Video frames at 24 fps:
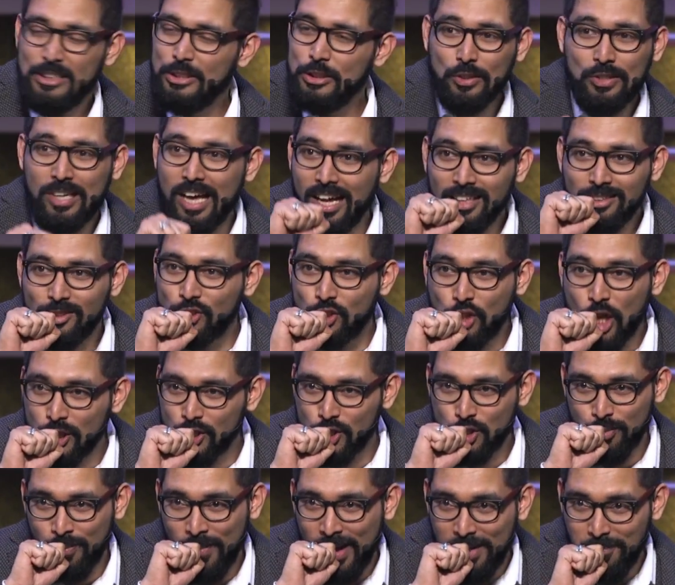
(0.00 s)
you can't
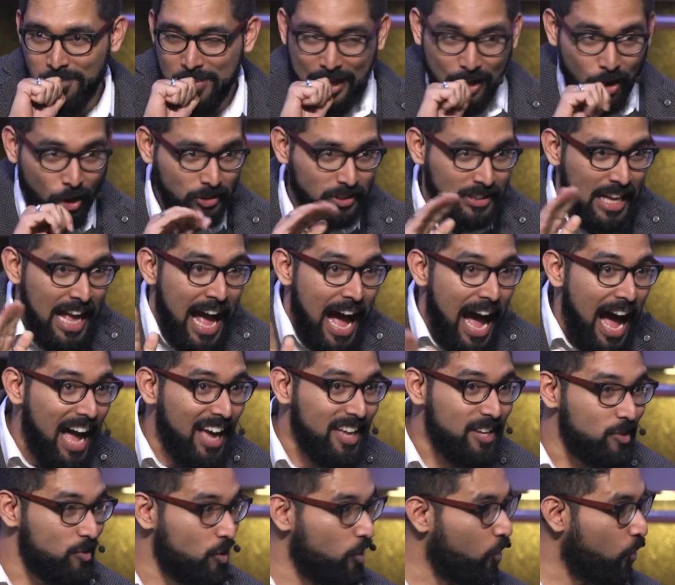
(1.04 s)
touch me because
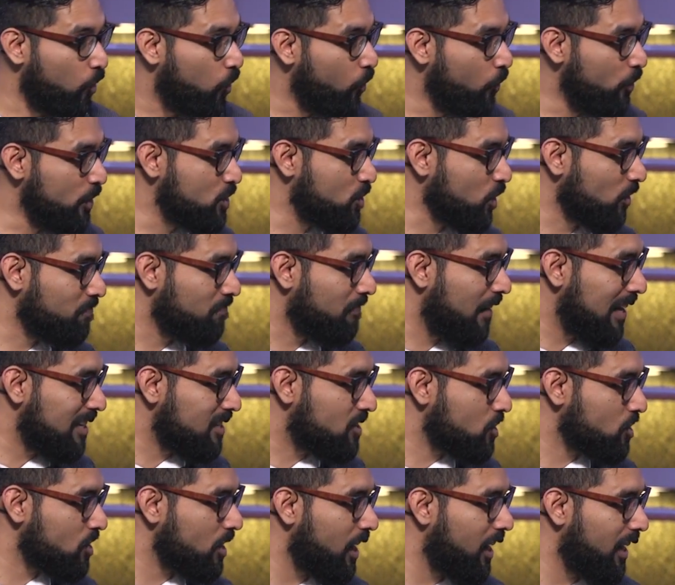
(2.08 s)
I know who is on my
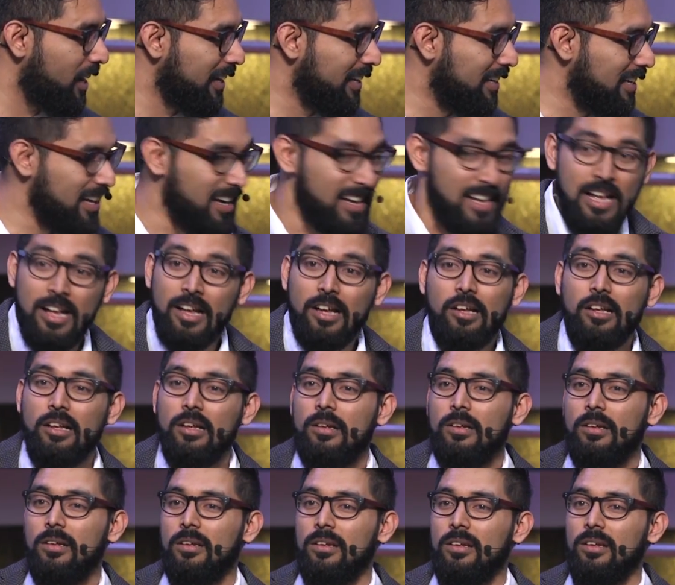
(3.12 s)
side.
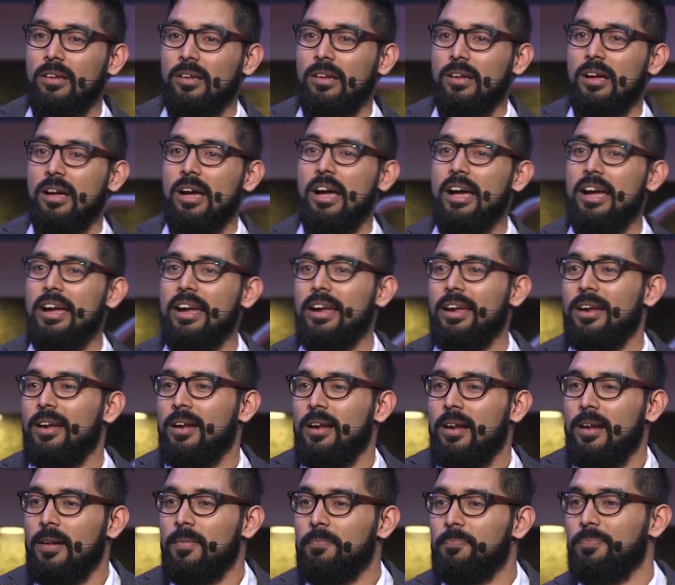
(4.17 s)
Hey,
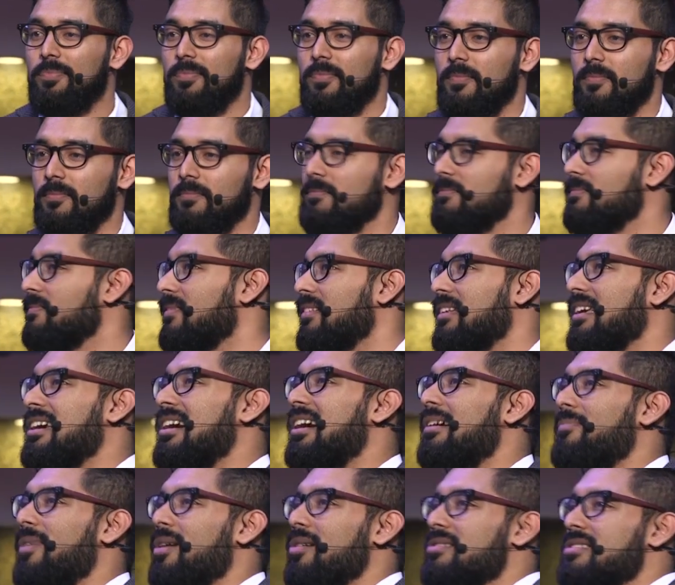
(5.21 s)

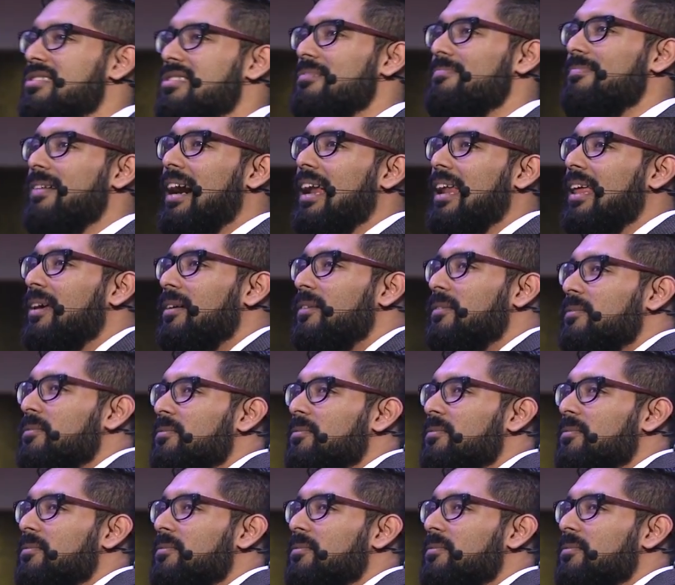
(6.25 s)
Come on, somebody.